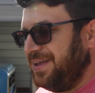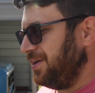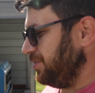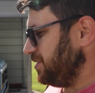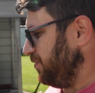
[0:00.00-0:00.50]

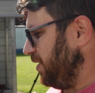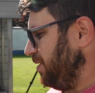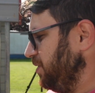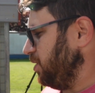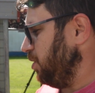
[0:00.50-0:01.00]
all the stuff out,
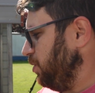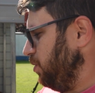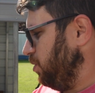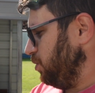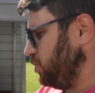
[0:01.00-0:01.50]
and then all the
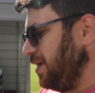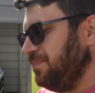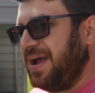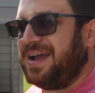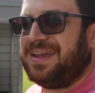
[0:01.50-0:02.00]
oil will drain
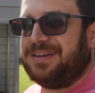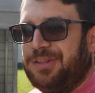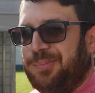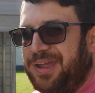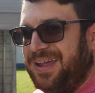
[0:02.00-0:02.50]
back into
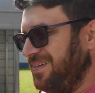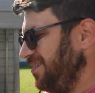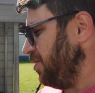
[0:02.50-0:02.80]
the pan,